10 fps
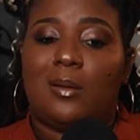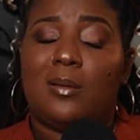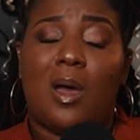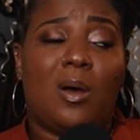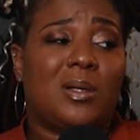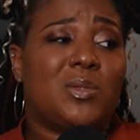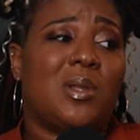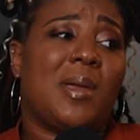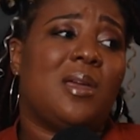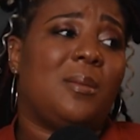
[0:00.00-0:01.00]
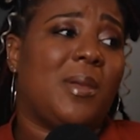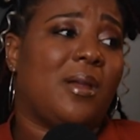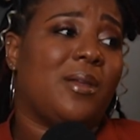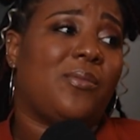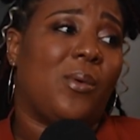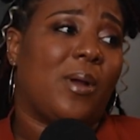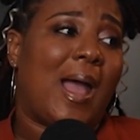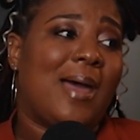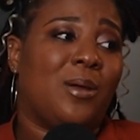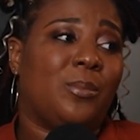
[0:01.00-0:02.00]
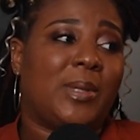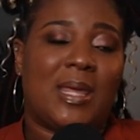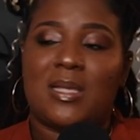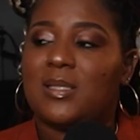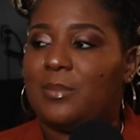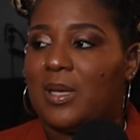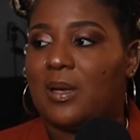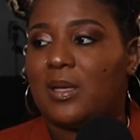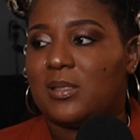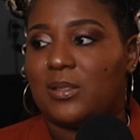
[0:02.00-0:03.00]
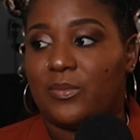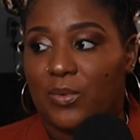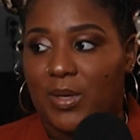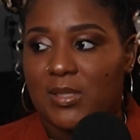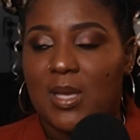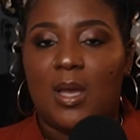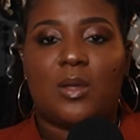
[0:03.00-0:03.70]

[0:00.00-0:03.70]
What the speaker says: No, because what am I getting married for? I don't plan to marry to divorce.